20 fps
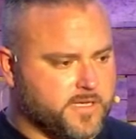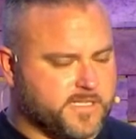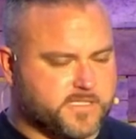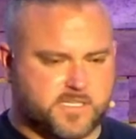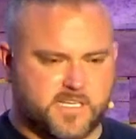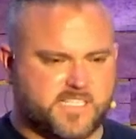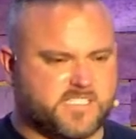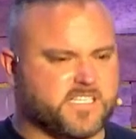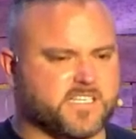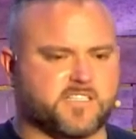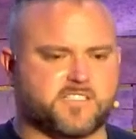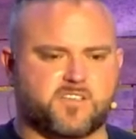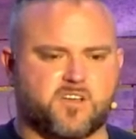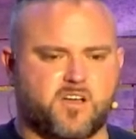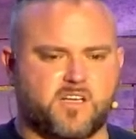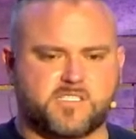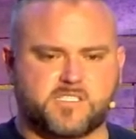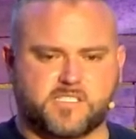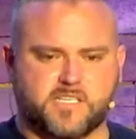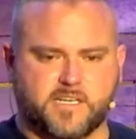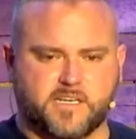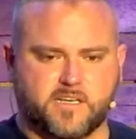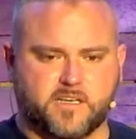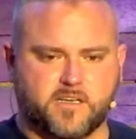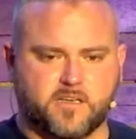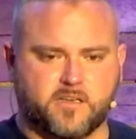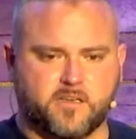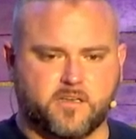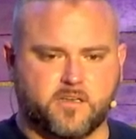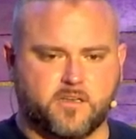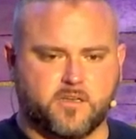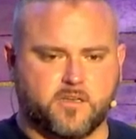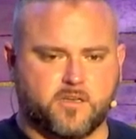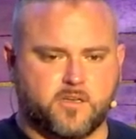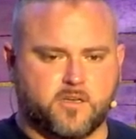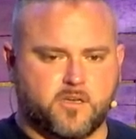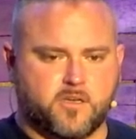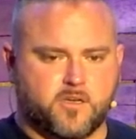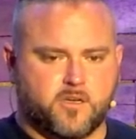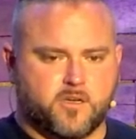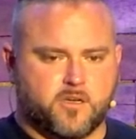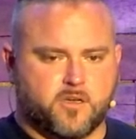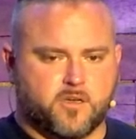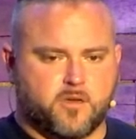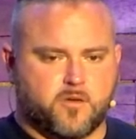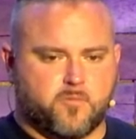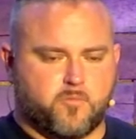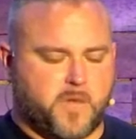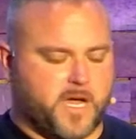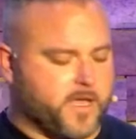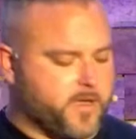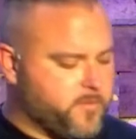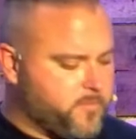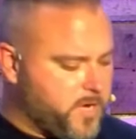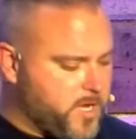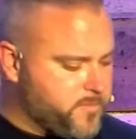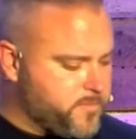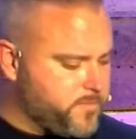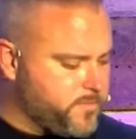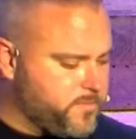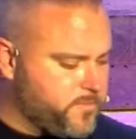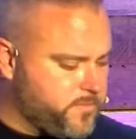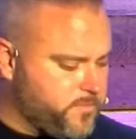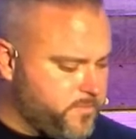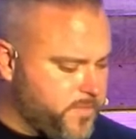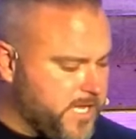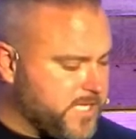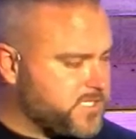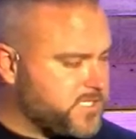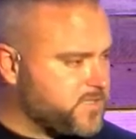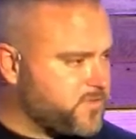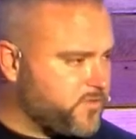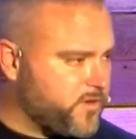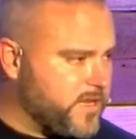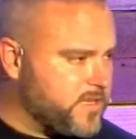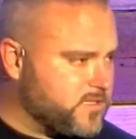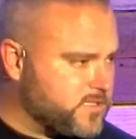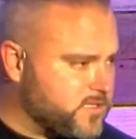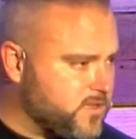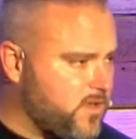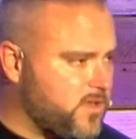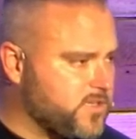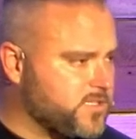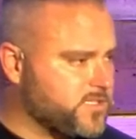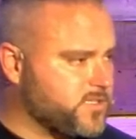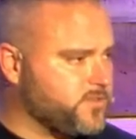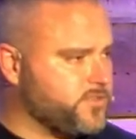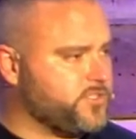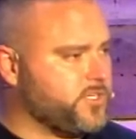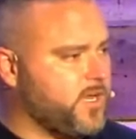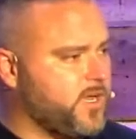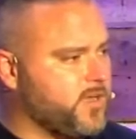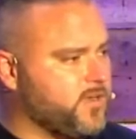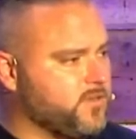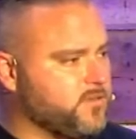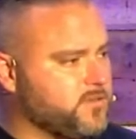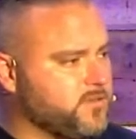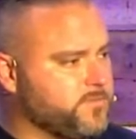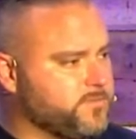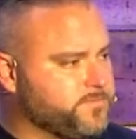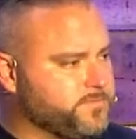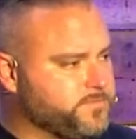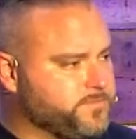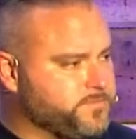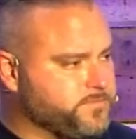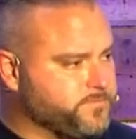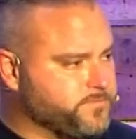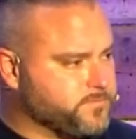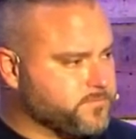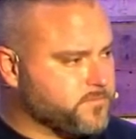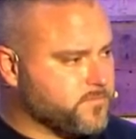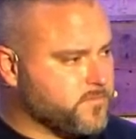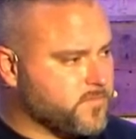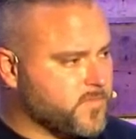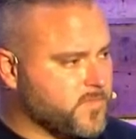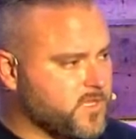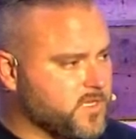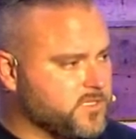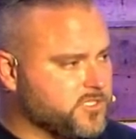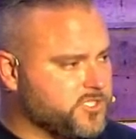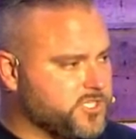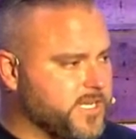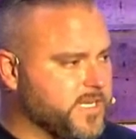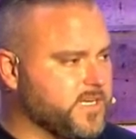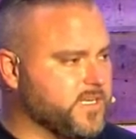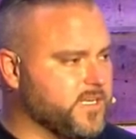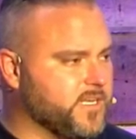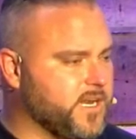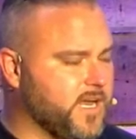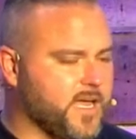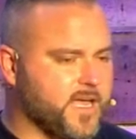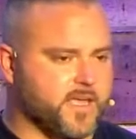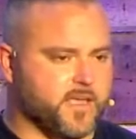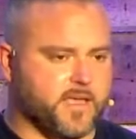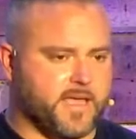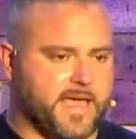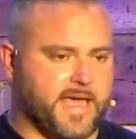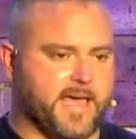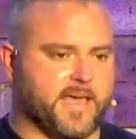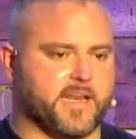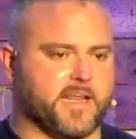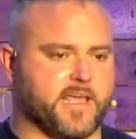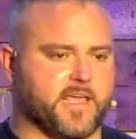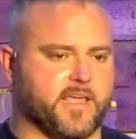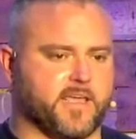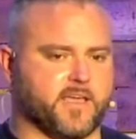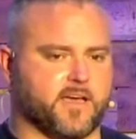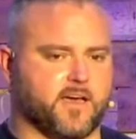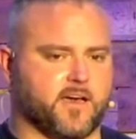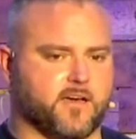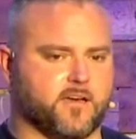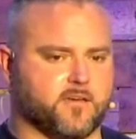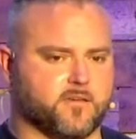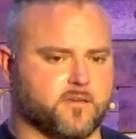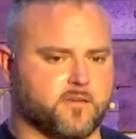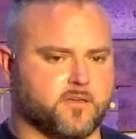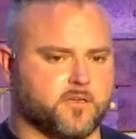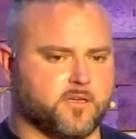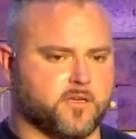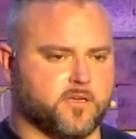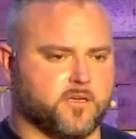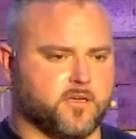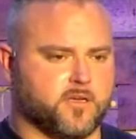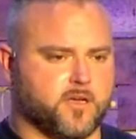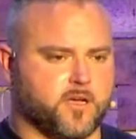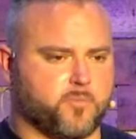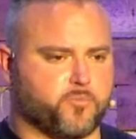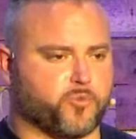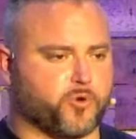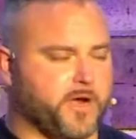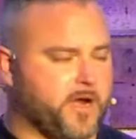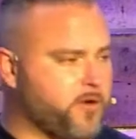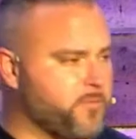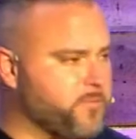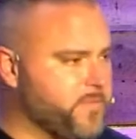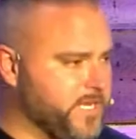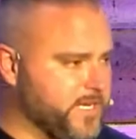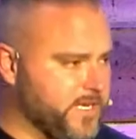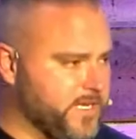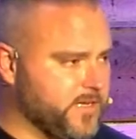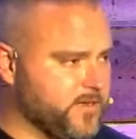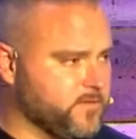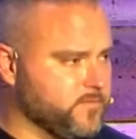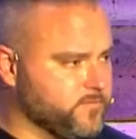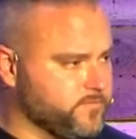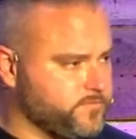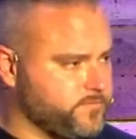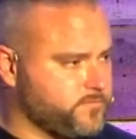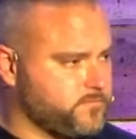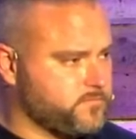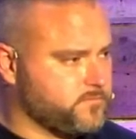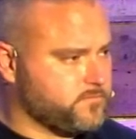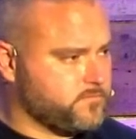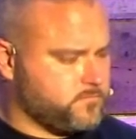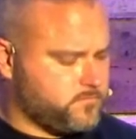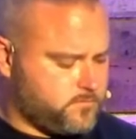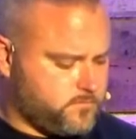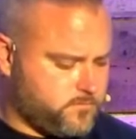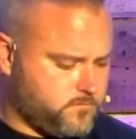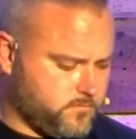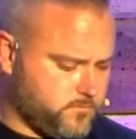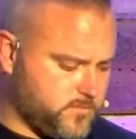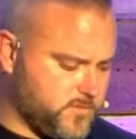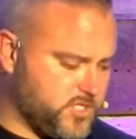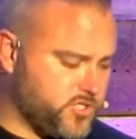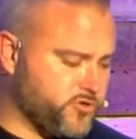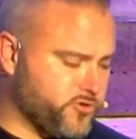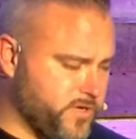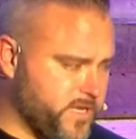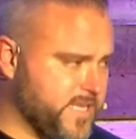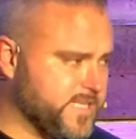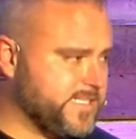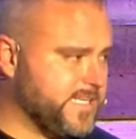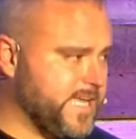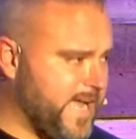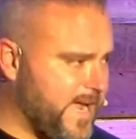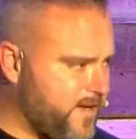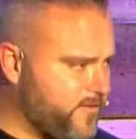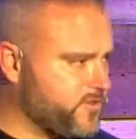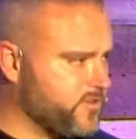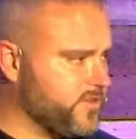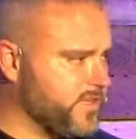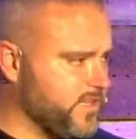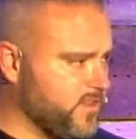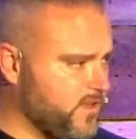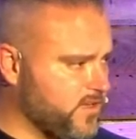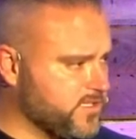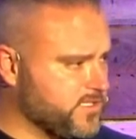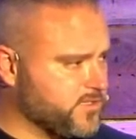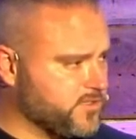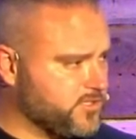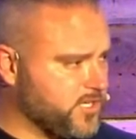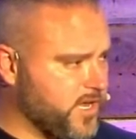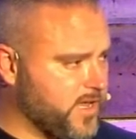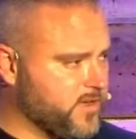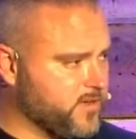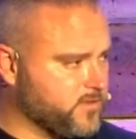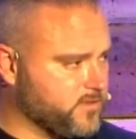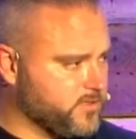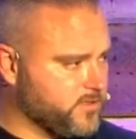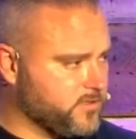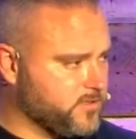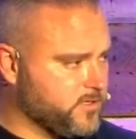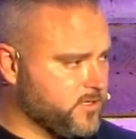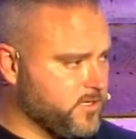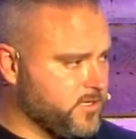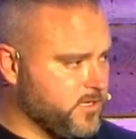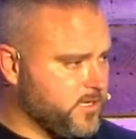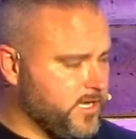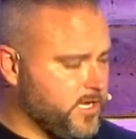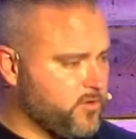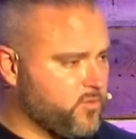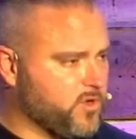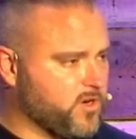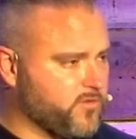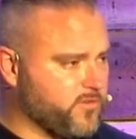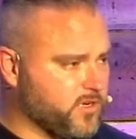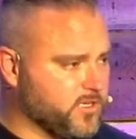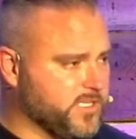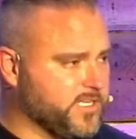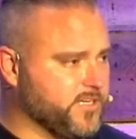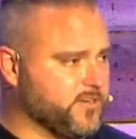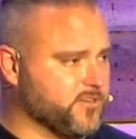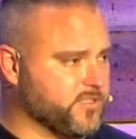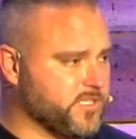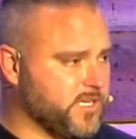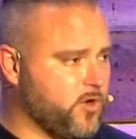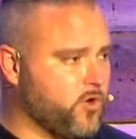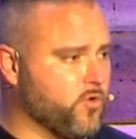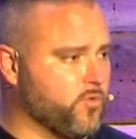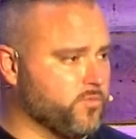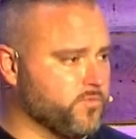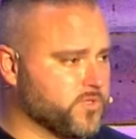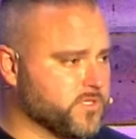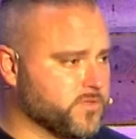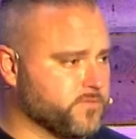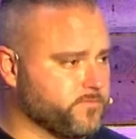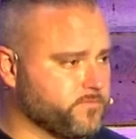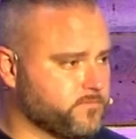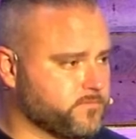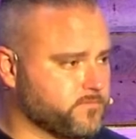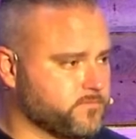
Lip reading: It's exhausting. My best friends lost their child. And Shanda and I had a prayer meeting 2 days after they lost their child at one of our leaders' homes.